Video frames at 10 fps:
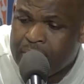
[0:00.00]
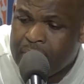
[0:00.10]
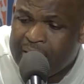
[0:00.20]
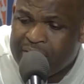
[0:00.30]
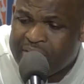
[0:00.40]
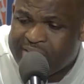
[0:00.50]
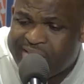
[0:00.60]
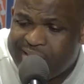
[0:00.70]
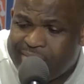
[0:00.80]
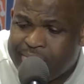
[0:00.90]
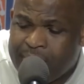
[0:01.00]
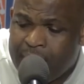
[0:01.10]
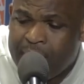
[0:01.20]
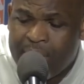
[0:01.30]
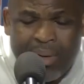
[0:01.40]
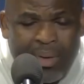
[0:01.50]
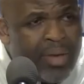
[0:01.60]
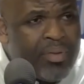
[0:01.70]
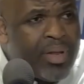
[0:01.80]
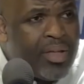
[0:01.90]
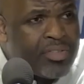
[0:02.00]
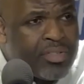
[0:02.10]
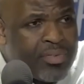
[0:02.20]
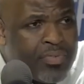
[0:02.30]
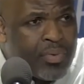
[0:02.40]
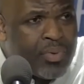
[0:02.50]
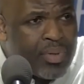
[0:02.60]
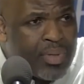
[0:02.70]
just didn't have an answer for